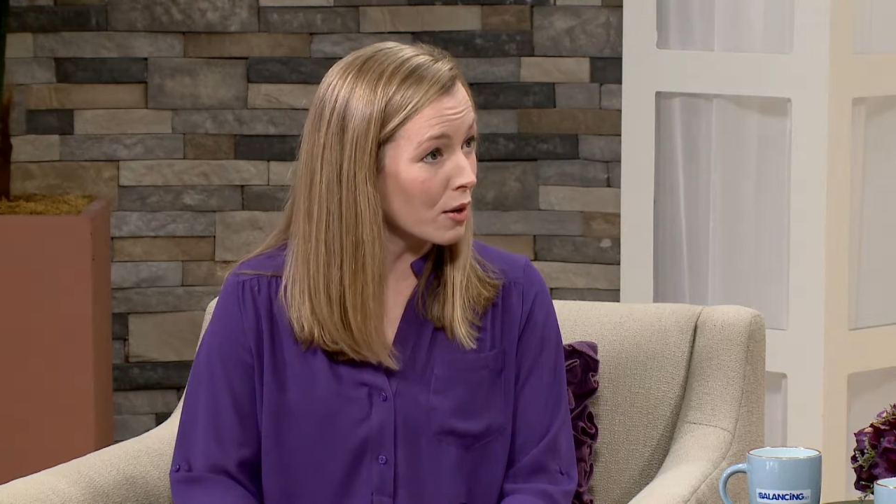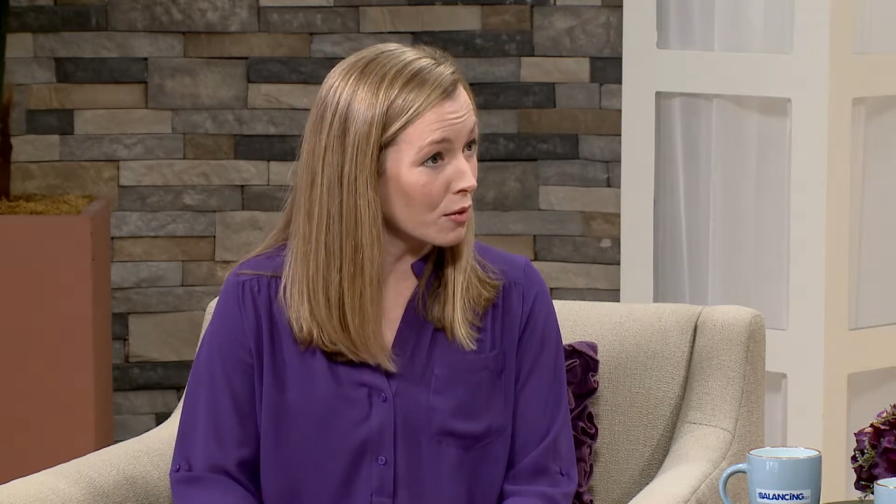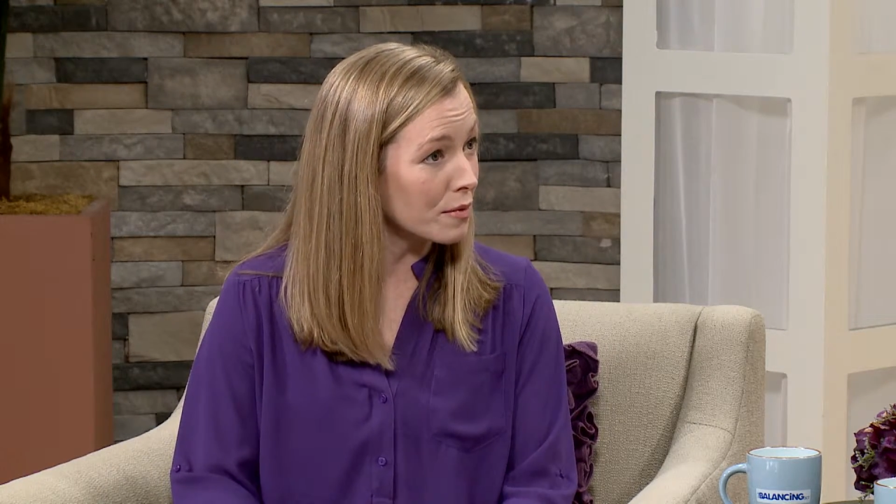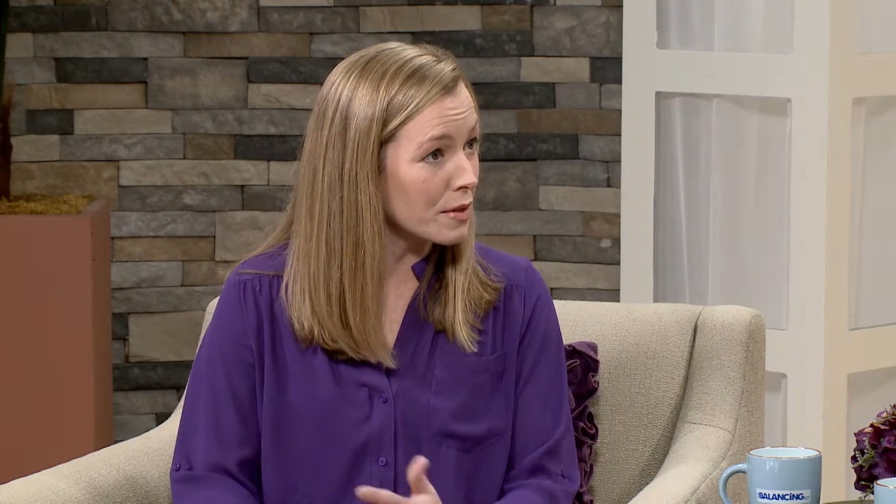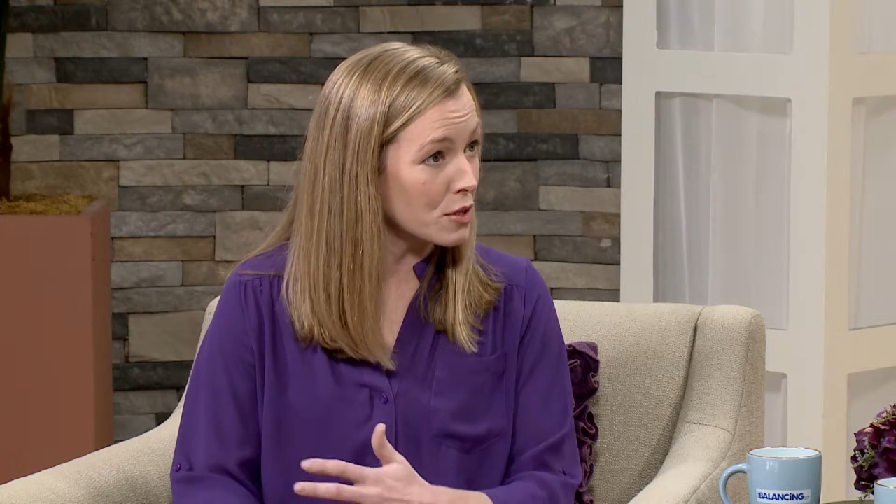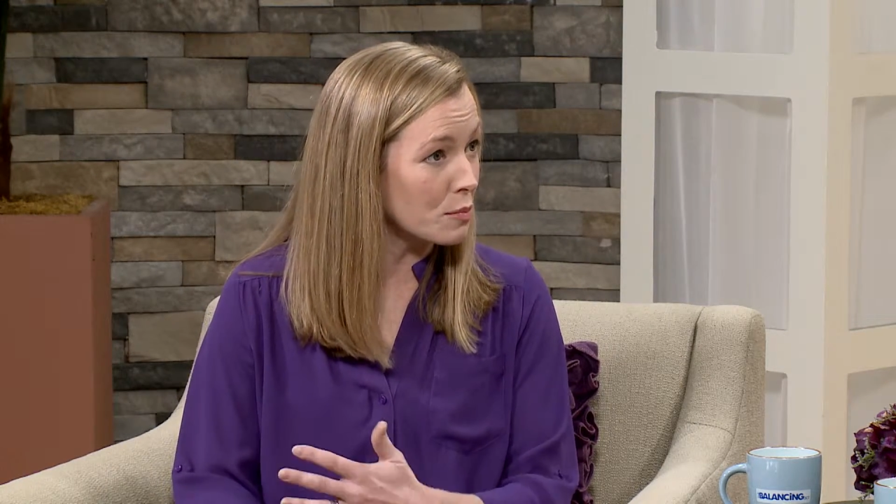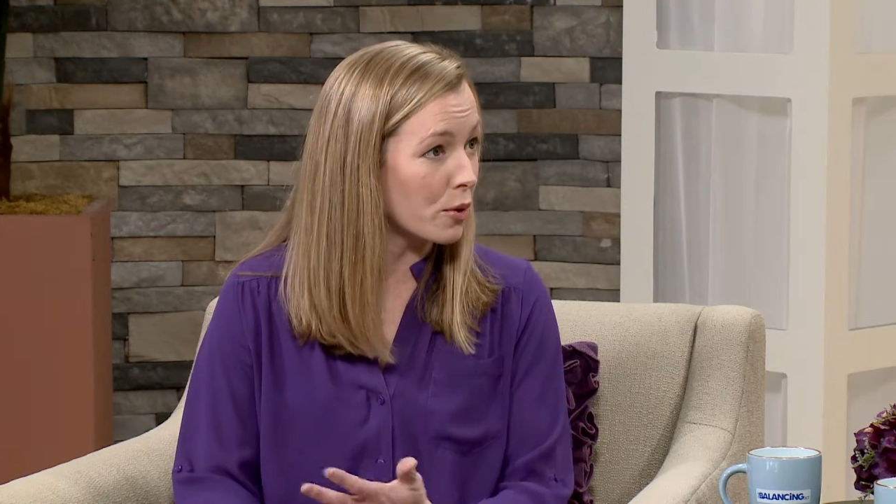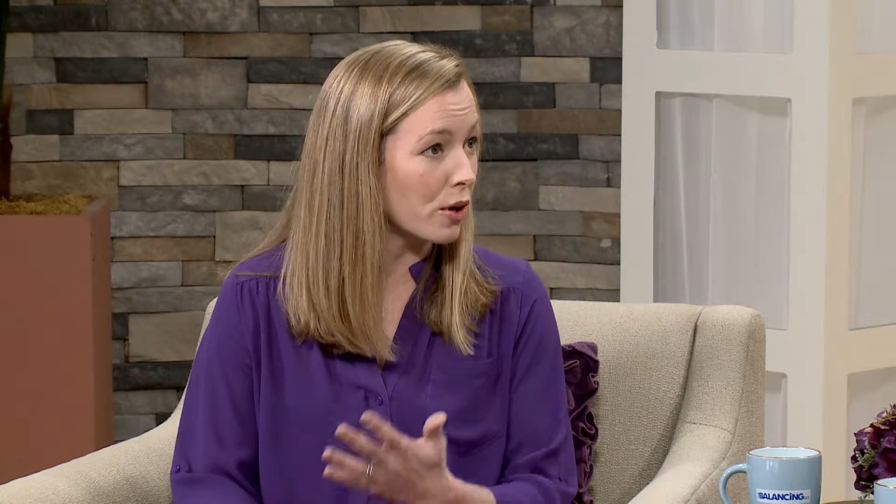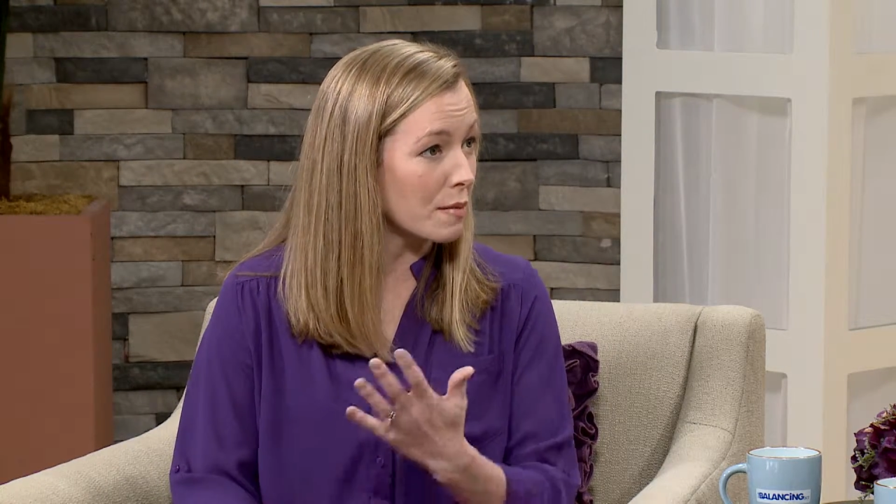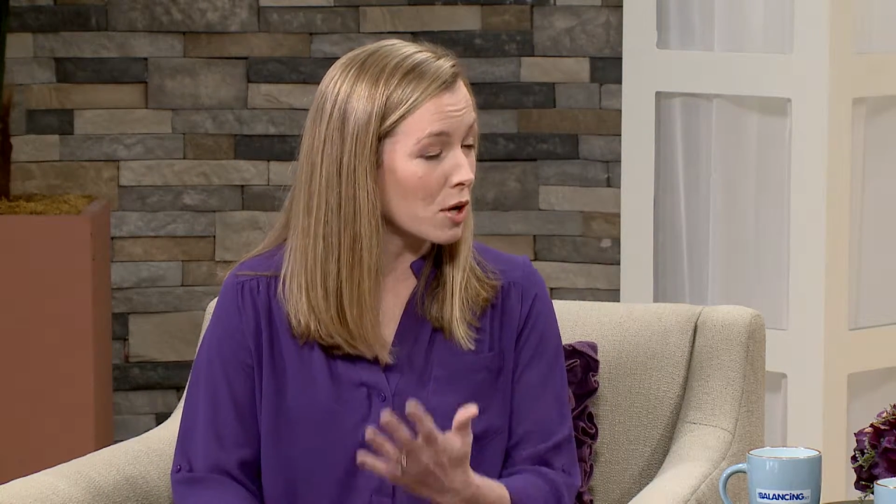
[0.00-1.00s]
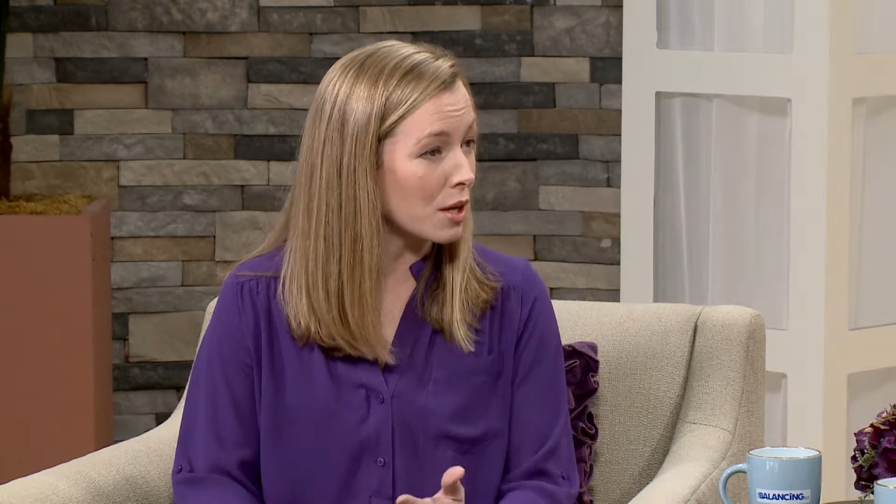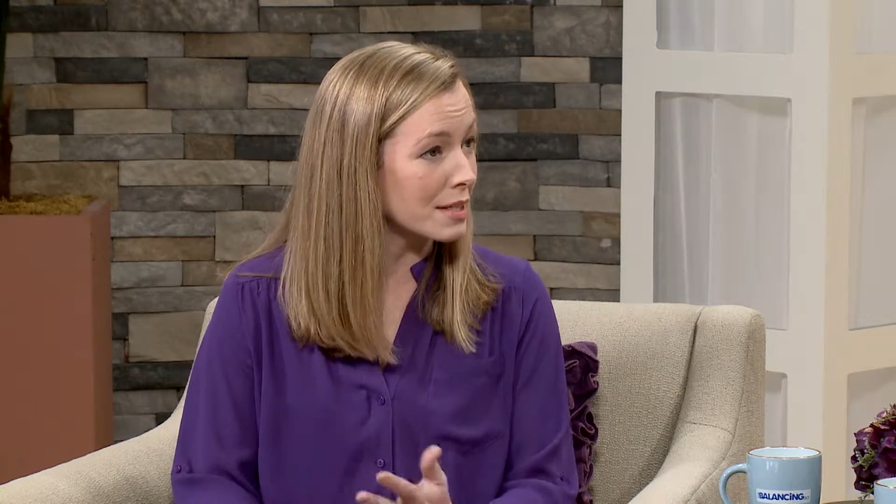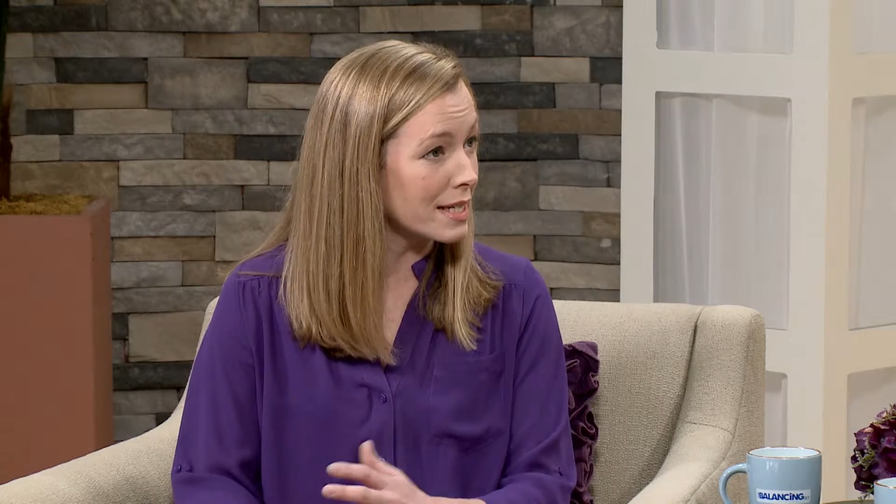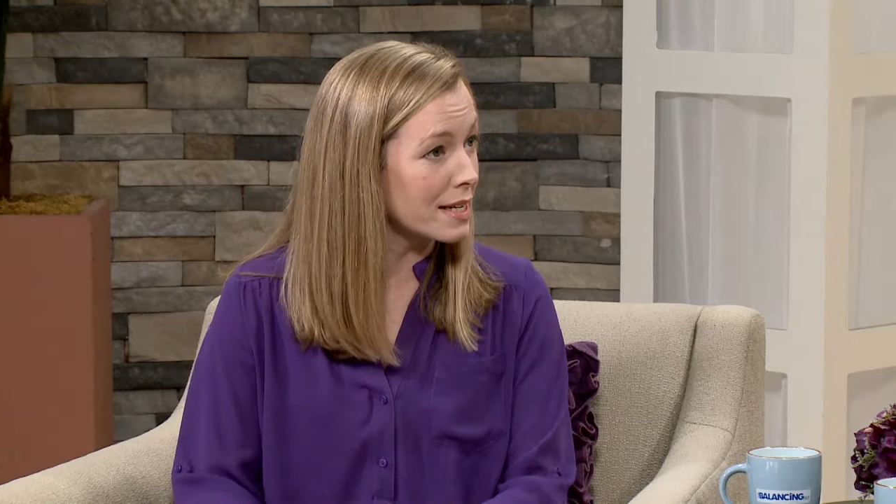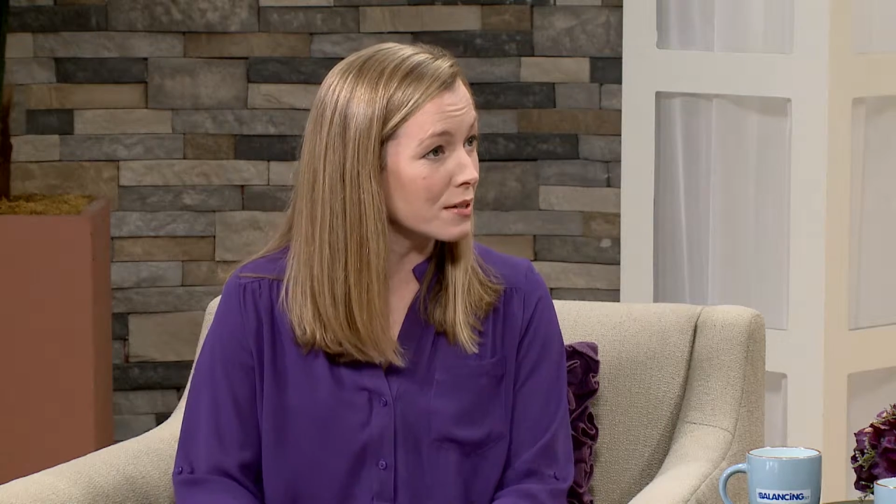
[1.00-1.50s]
own. There's a program
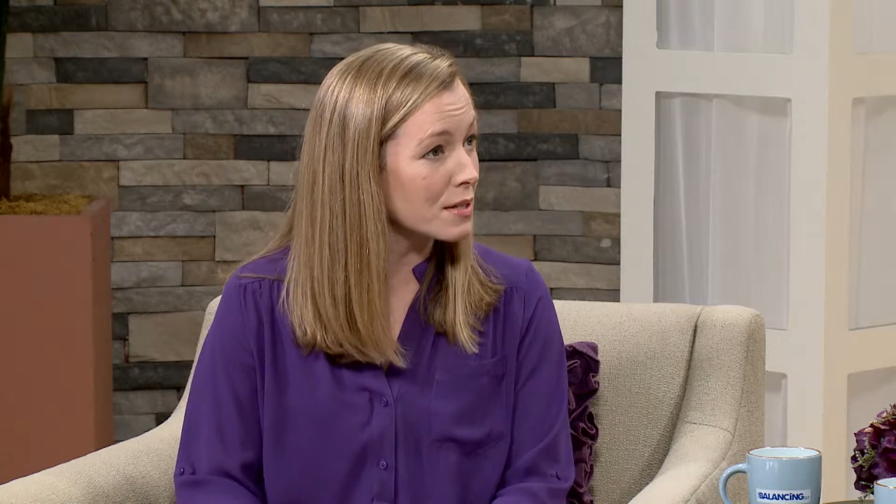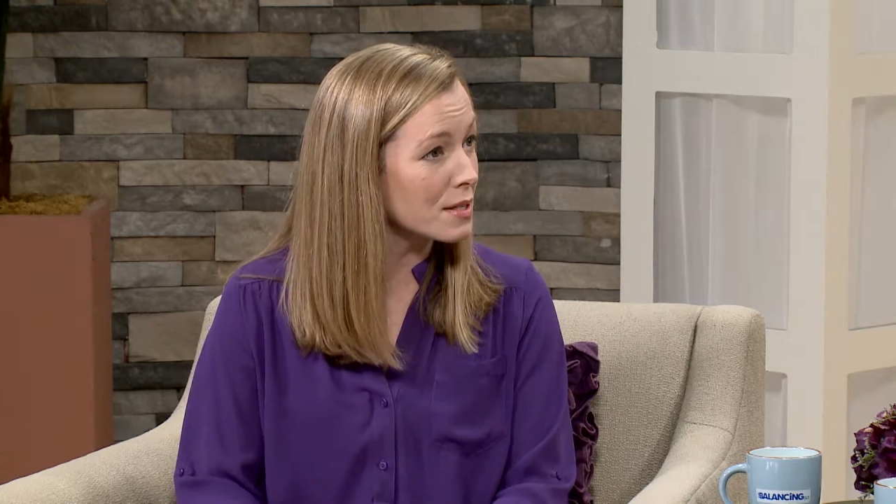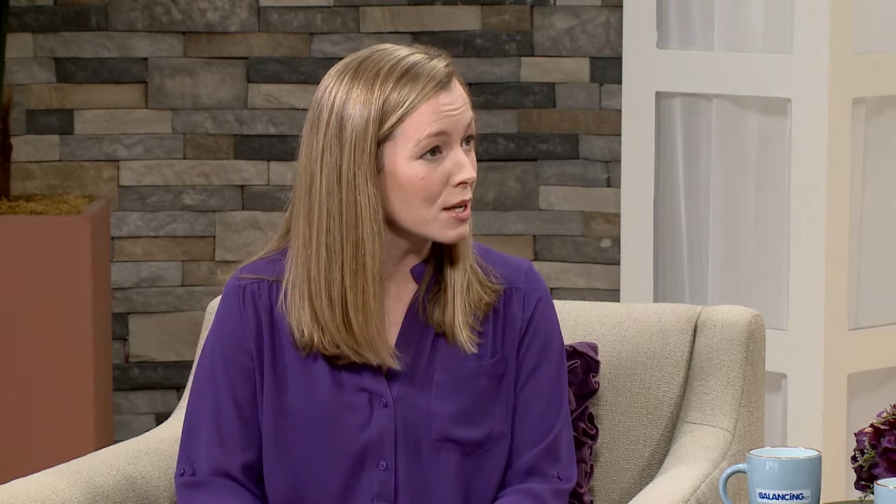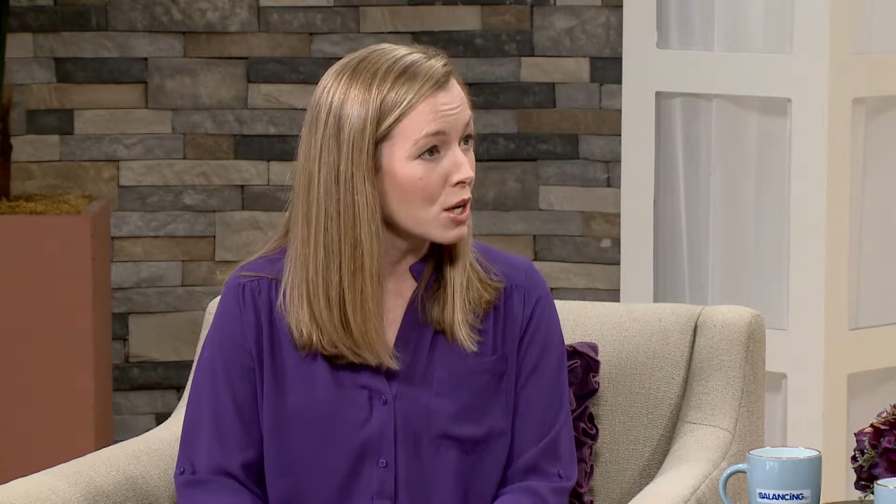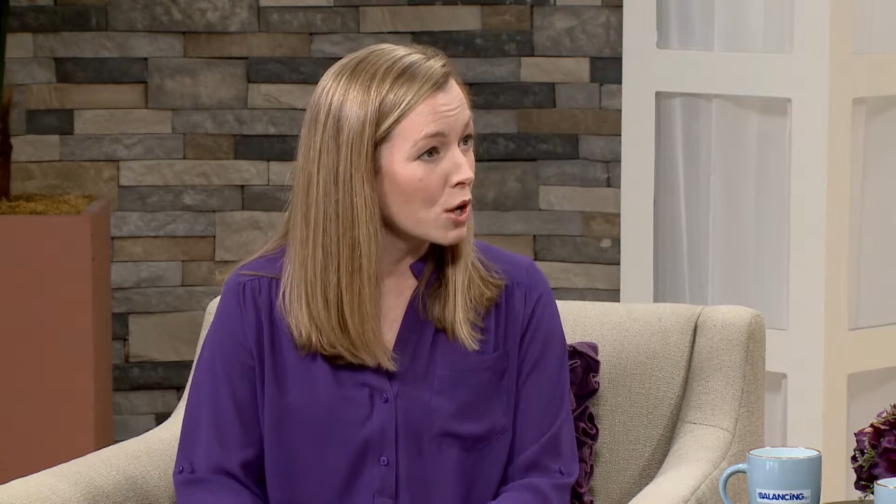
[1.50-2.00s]
called TEALS,